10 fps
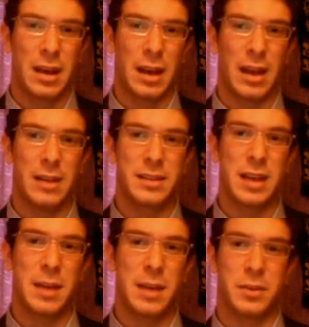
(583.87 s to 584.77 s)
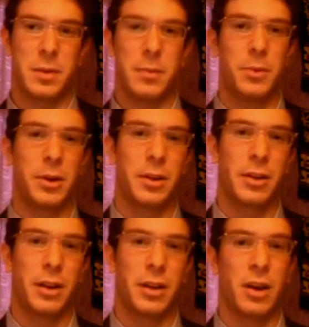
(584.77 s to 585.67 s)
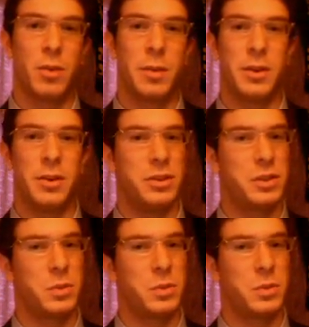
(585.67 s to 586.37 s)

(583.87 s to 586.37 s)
Anne's examples of people working there are young women who just